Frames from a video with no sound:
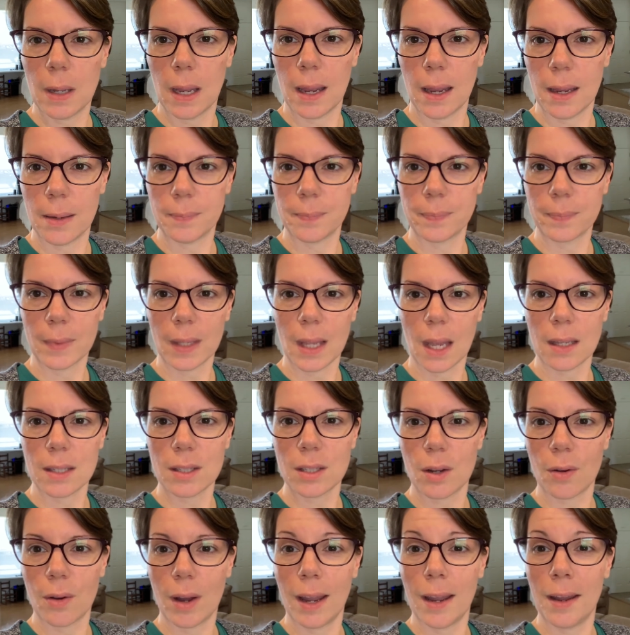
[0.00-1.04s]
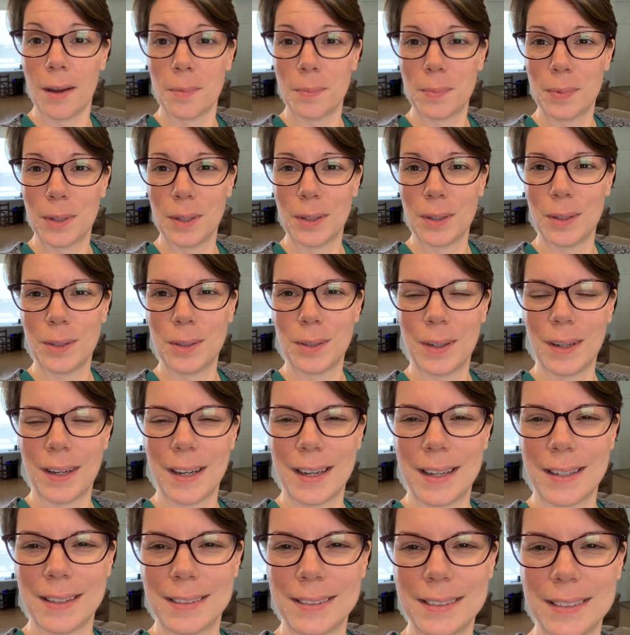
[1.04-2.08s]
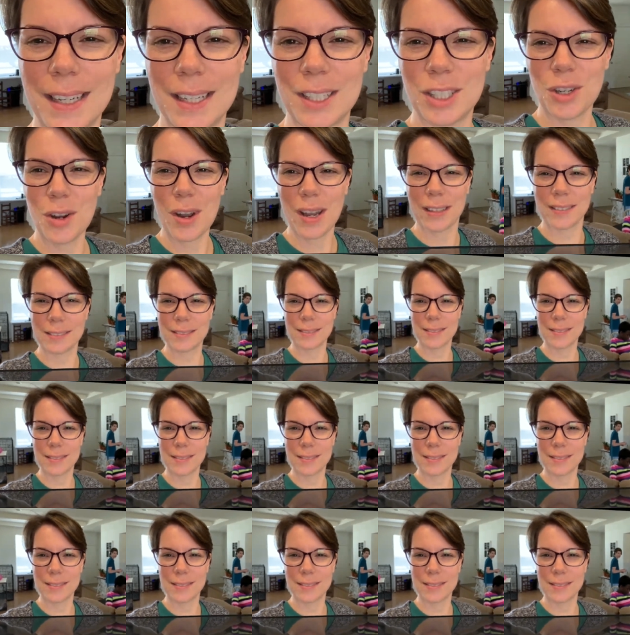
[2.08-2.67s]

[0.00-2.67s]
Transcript: And so I hope you enjoy.